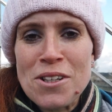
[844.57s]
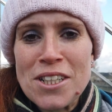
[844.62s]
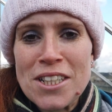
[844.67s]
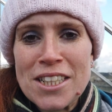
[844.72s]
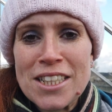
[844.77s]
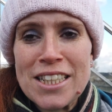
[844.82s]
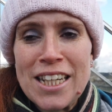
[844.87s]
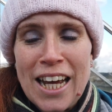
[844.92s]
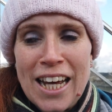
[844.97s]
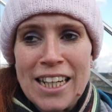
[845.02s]

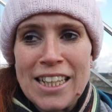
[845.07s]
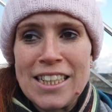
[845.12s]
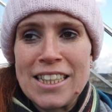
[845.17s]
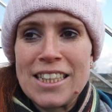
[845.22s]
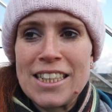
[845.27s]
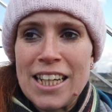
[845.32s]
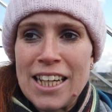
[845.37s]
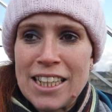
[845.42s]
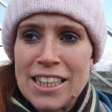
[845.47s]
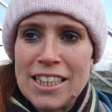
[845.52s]
understand
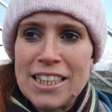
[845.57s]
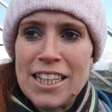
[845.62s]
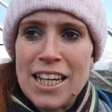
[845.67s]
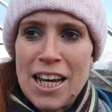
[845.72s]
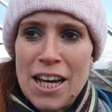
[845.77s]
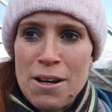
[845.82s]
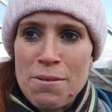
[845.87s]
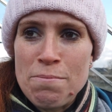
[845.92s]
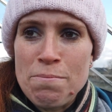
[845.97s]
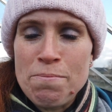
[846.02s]
that
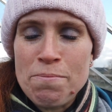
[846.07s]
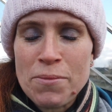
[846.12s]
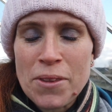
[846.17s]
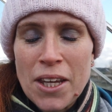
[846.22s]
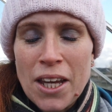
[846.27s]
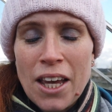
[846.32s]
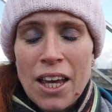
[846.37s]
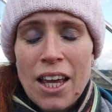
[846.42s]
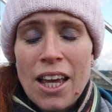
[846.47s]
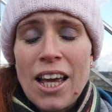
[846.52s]

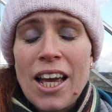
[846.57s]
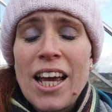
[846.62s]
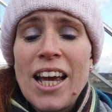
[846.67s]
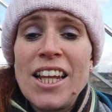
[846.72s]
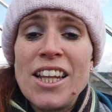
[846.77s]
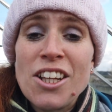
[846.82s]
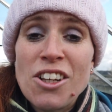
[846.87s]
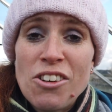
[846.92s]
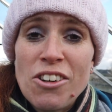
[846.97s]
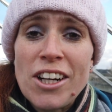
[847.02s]

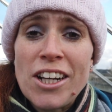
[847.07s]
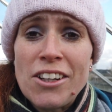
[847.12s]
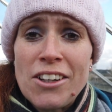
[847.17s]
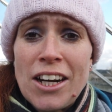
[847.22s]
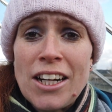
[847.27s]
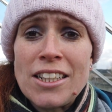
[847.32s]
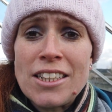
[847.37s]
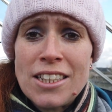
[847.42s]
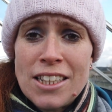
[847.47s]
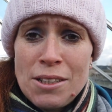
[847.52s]
in the great
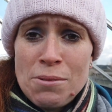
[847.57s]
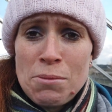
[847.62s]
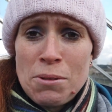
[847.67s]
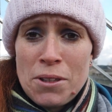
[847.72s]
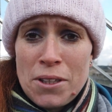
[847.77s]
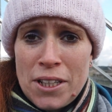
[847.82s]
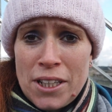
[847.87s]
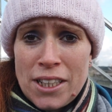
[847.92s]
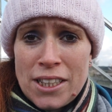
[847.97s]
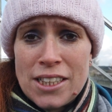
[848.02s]
grand scheme of
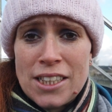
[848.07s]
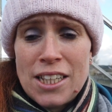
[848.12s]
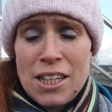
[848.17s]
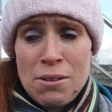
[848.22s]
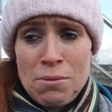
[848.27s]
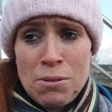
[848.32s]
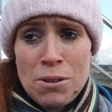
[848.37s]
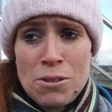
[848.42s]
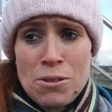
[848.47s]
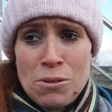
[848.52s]
things, it
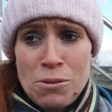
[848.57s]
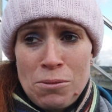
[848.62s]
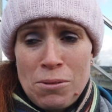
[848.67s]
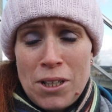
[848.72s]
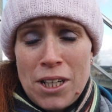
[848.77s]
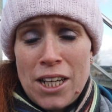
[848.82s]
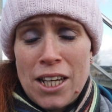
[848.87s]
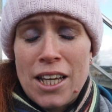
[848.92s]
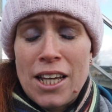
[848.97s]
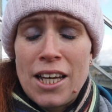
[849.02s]
was
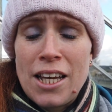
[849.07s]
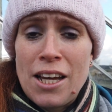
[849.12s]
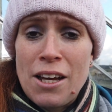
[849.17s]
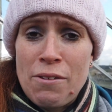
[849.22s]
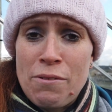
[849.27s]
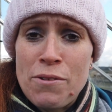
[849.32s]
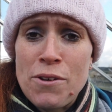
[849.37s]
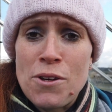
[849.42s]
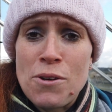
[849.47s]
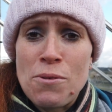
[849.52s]
only a
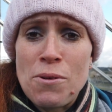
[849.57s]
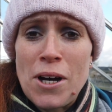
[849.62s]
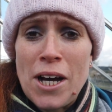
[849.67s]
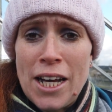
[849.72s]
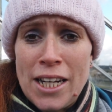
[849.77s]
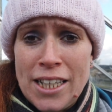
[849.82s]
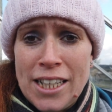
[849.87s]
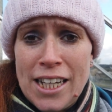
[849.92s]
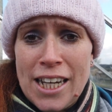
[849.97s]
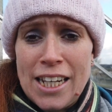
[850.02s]
few
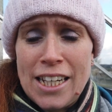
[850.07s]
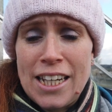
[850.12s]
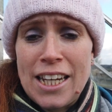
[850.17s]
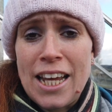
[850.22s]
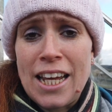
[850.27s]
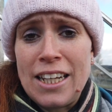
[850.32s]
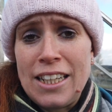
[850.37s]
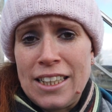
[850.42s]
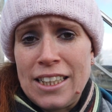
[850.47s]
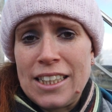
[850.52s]
onion
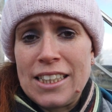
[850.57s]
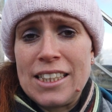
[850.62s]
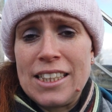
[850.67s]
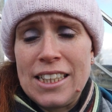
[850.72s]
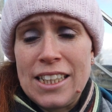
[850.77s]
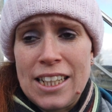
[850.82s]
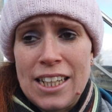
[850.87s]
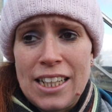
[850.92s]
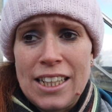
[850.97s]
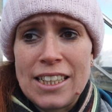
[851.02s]
and leek
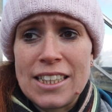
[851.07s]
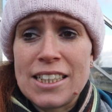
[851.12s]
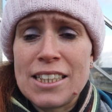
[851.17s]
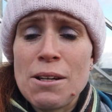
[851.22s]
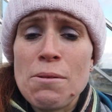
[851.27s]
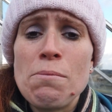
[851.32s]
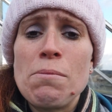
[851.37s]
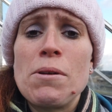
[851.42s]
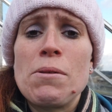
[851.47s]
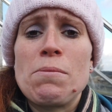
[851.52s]
seedlings.
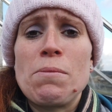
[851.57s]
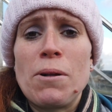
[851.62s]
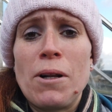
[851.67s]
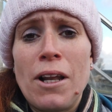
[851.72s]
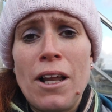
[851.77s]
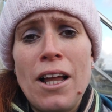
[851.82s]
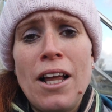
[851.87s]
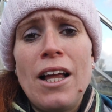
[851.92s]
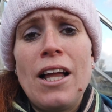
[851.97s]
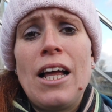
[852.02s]
Some people
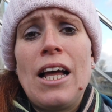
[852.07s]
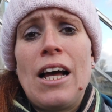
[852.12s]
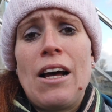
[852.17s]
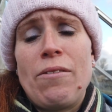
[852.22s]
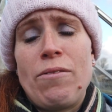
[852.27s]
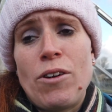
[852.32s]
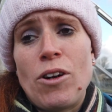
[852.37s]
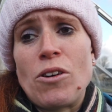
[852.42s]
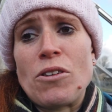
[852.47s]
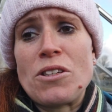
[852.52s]

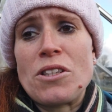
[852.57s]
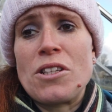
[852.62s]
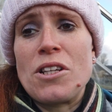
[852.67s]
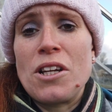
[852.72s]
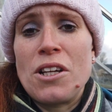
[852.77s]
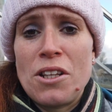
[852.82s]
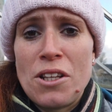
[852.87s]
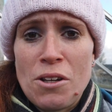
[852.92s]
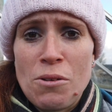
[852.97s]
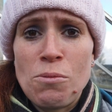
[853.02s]
have lost
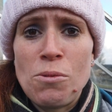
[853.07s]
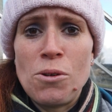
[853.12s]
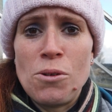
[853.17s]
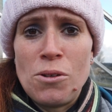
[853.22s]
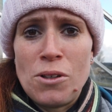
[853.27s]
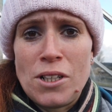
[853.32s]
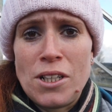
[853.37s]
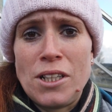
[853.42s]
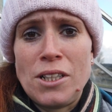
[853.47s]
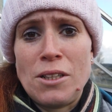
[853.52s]
their
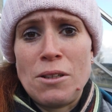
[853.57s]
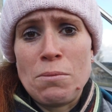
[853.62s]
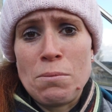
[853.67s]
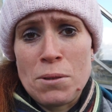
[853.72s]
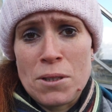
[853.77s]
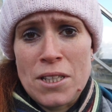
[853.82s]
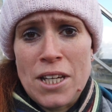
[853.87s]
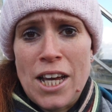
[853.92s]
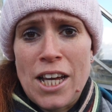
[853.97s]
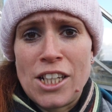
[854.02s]
worldly
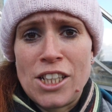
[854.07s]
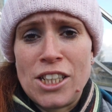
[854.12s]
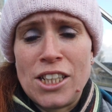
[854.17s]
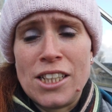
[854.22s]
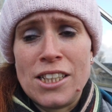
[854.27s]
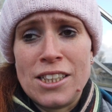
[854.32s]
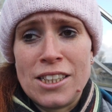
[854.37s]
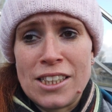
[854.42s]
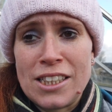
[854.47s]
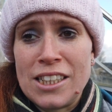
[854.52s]

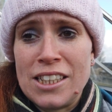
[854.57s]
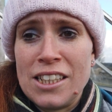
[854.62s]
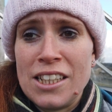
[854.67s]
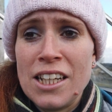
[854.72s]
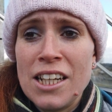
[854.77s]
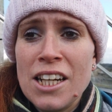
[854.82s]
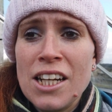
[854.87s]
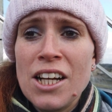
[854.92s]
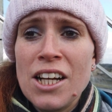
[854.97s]
possessions and,